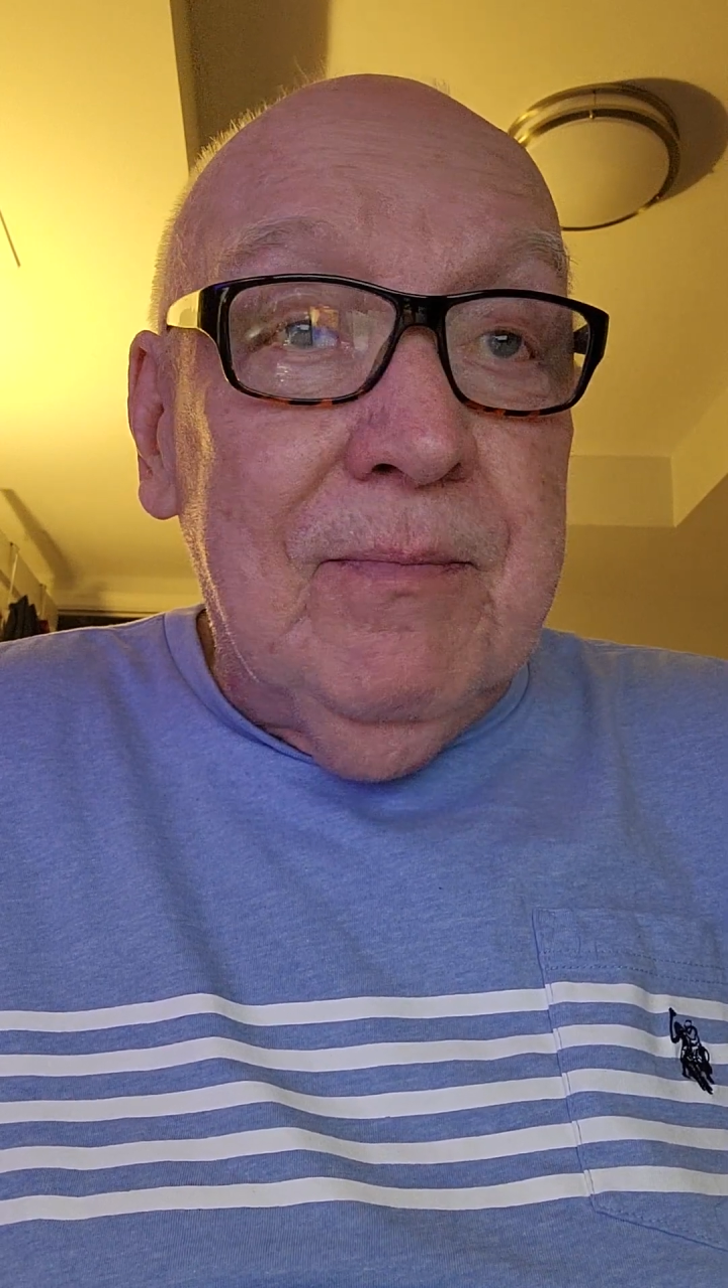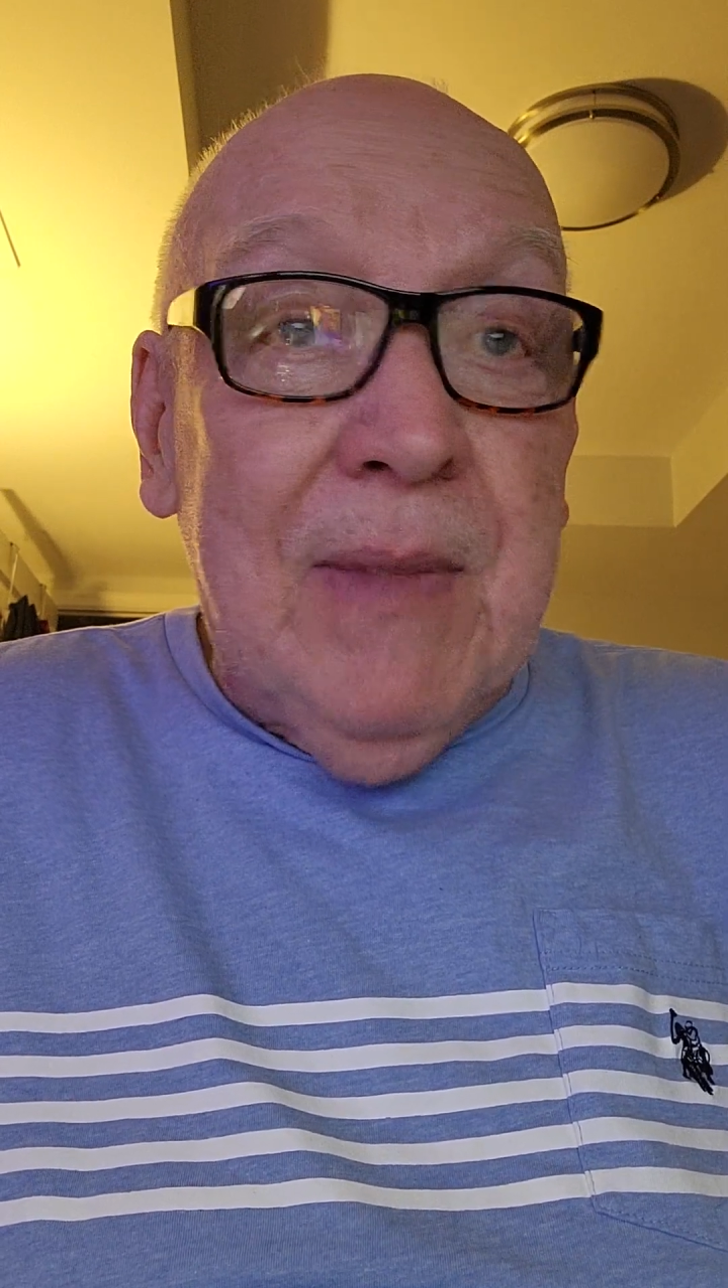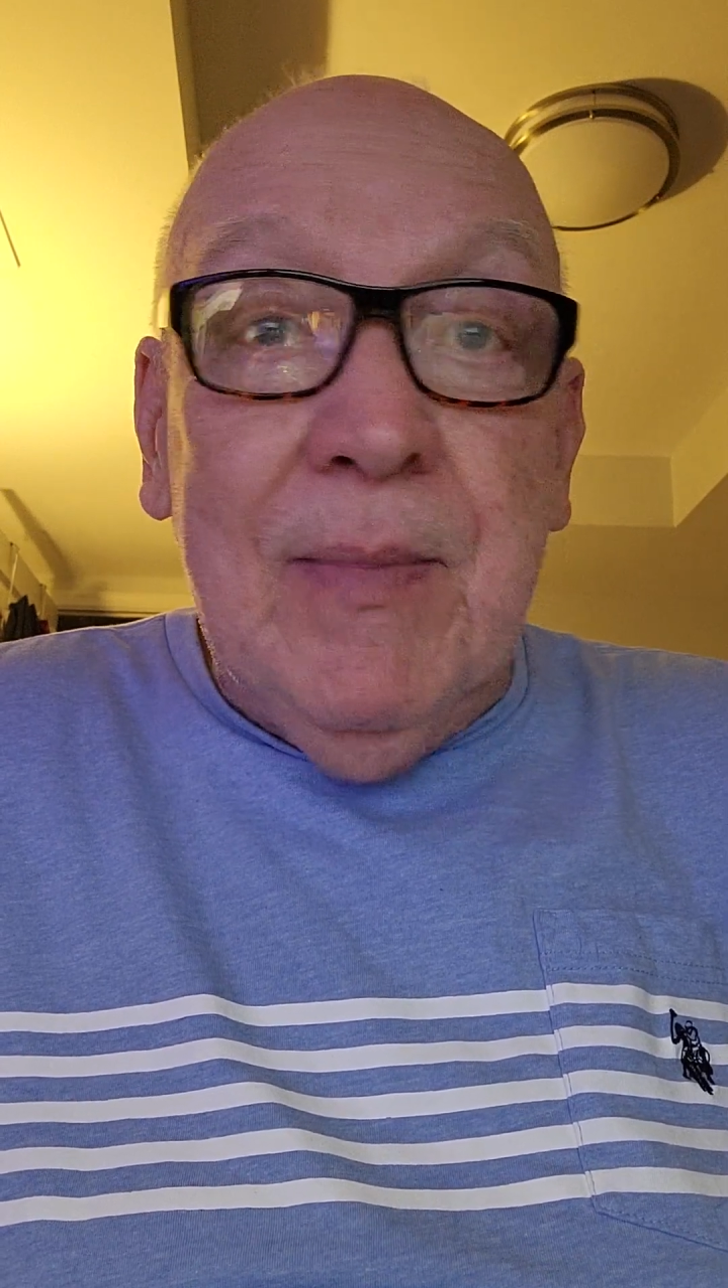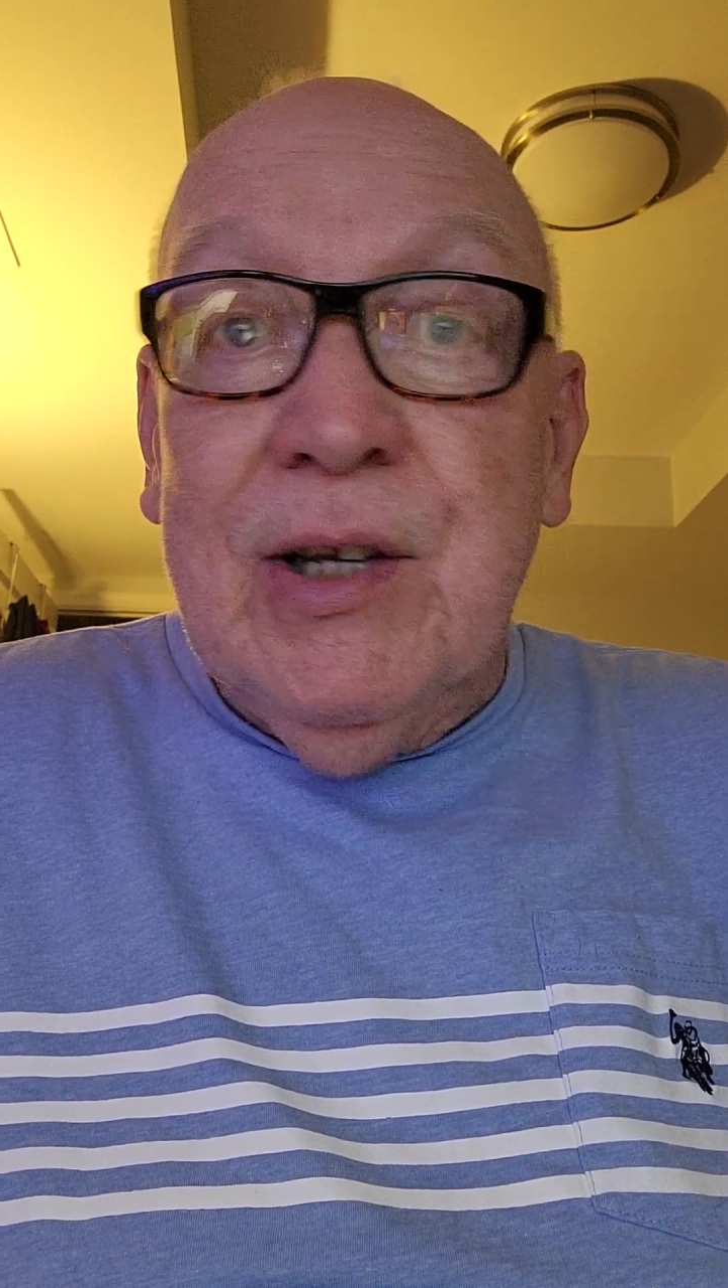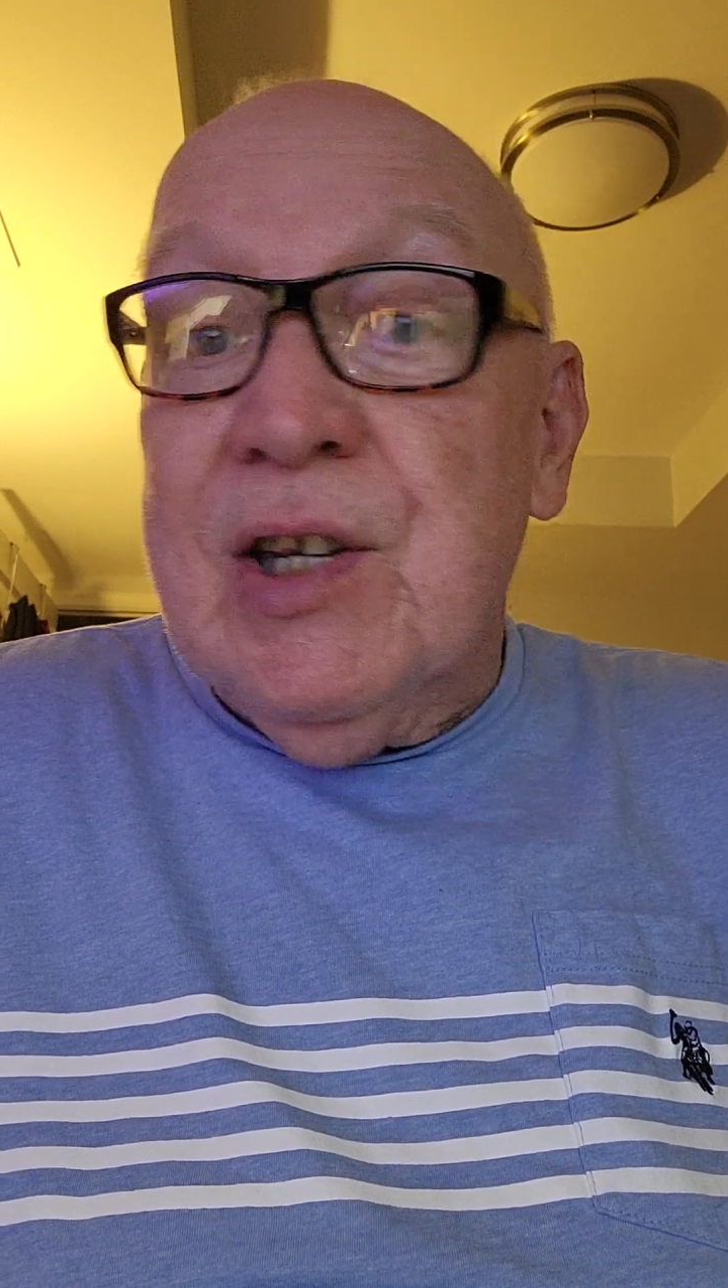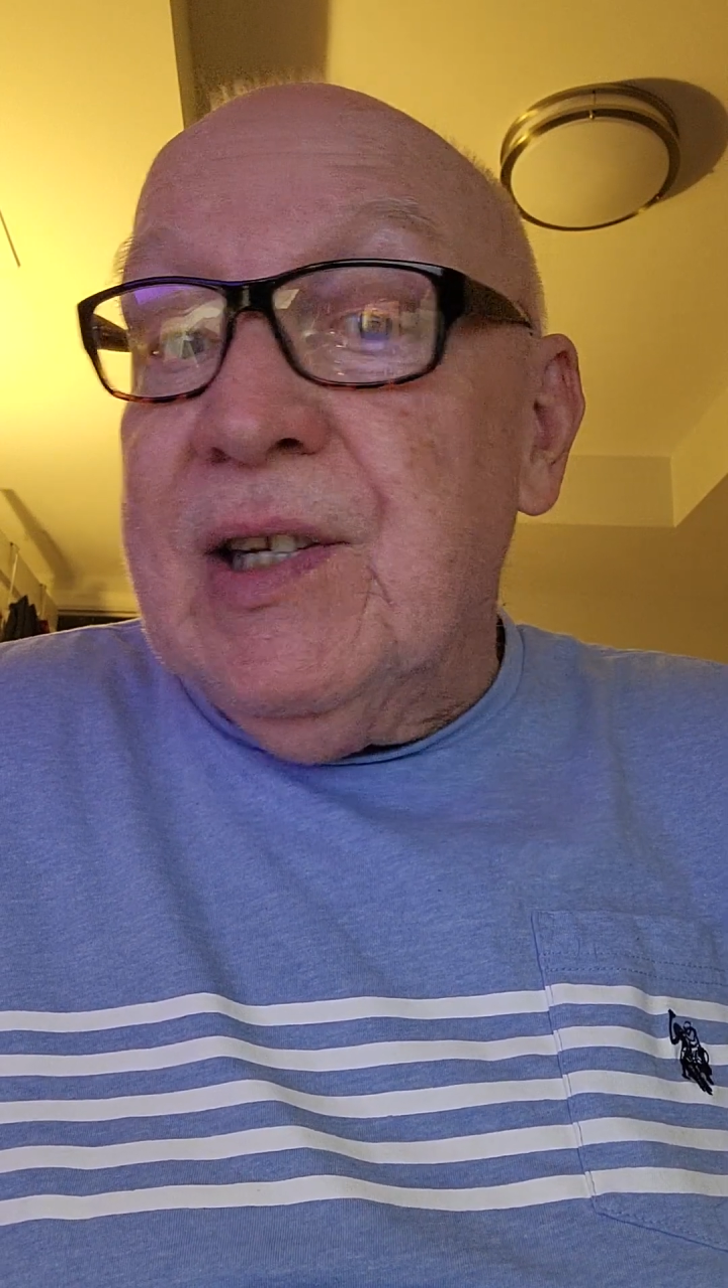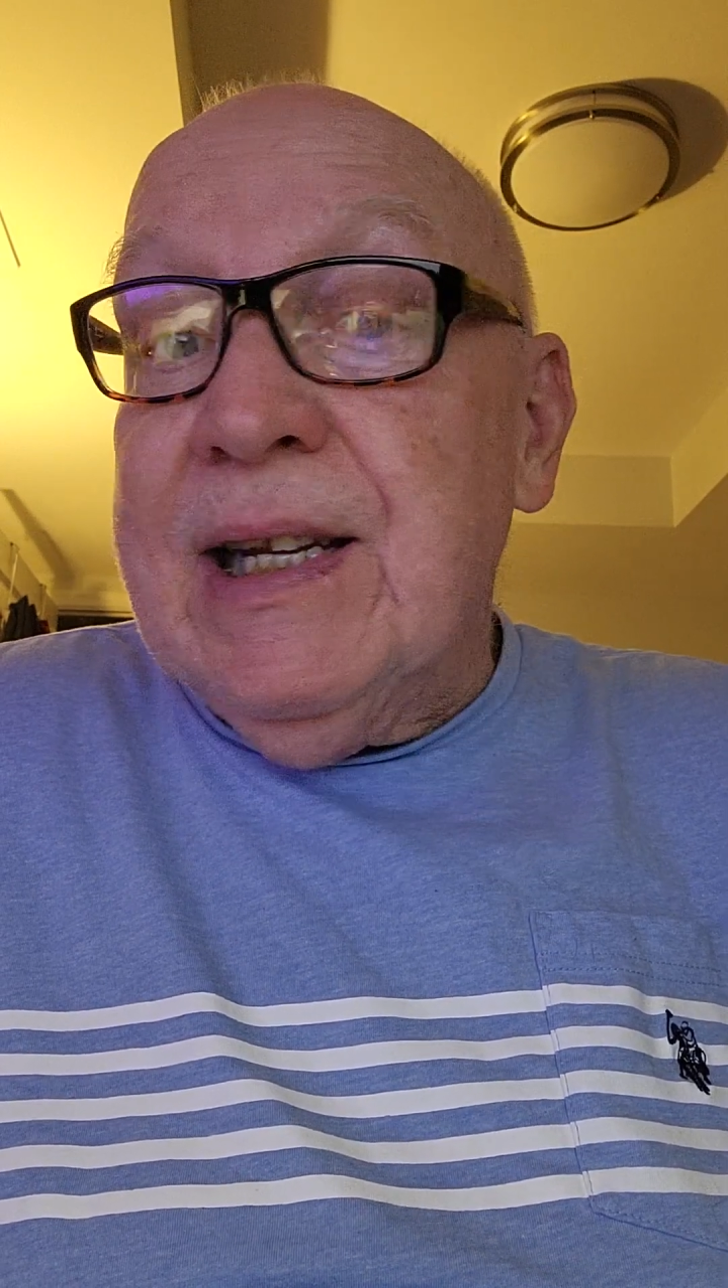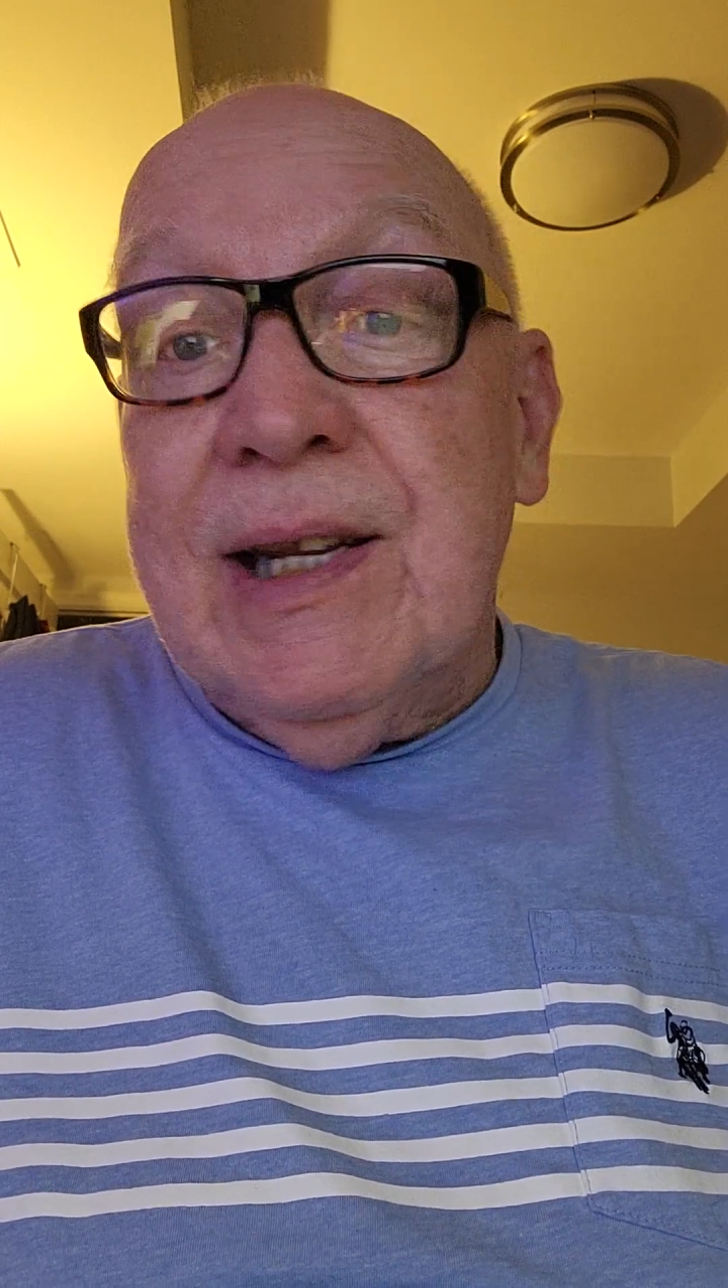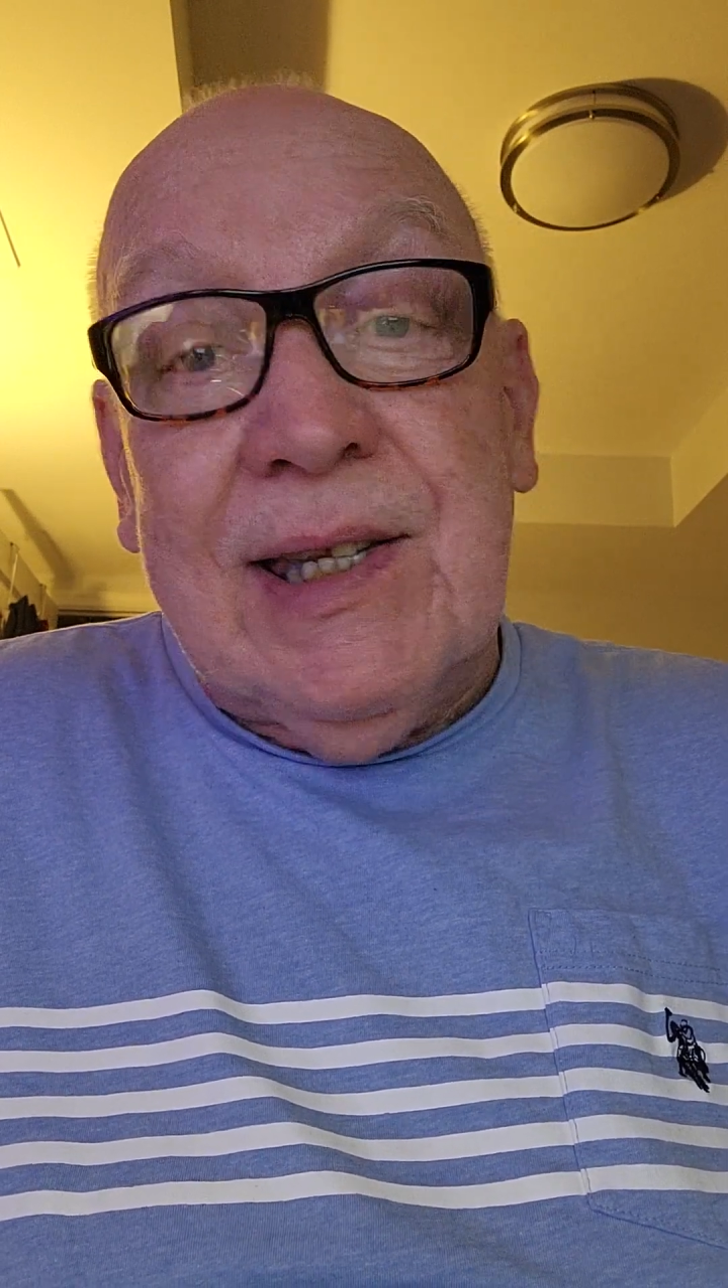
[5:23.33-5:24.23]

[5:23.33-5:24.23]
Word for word: maybe just need a